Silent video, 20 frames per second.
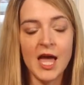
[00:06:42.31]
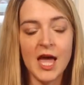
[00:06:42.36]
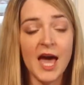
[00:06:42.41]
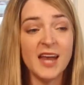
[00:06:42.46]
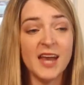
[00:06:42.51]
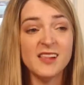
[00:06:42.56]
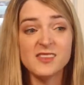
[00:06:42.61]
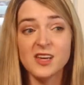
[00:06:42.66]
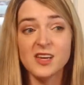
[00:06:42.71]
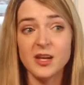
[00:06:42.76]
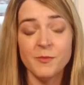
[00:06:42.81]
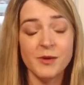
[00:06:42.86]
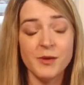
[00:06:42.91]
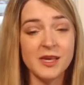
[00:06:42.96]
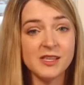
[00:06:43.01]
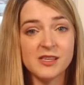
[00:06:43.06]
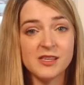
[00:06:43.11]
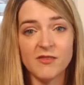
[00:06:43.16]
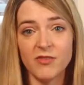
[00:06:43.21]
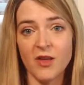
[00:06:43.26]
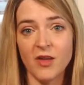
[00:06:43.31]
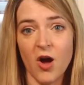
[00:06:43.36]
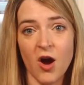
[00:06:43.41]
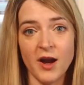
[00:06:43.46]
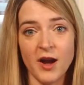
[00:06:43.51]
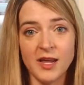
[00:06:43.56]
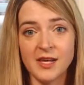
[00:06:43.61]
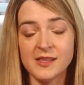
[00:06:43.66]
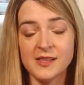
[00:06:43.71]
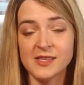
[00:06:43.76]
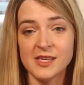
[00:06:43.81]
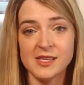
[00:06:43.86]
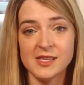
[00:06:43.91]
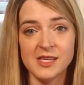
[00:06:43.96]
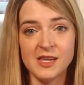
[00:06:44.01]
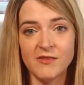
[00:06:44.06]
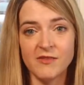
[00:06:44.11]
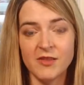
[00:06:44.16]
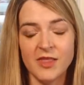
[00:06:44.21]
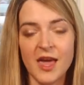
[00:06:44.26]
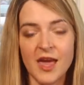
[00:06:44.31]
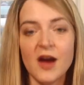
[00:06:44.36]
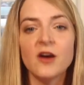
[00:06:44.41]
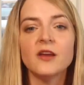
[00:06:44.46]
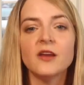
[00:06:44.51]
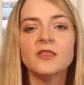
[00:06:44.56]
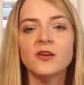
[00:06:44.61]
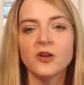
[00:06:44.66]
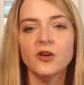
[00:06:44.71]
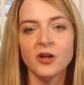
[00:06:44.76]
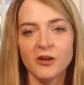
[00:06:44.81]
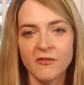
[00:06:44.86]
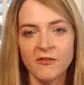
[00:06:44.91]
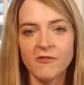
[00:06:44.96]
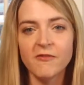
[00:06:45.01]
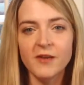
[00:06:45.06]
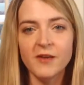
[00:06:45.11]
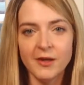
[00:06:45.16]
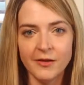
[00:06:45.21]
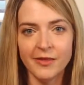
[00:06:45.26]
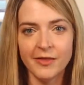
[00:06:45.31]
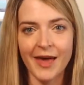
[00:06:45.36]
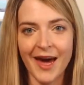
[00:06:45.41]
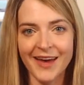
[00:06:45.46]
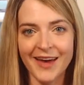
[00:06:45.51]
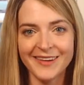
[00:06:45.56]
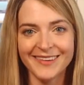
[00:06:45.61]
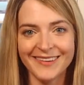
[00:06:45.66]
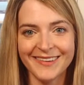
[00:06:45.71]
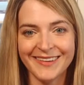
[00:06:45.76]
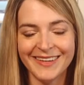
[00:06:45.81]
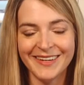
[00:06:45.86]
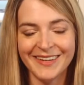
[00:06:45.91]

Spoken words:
And it's going to be as if the audience isn't even there, and they're going to feel that.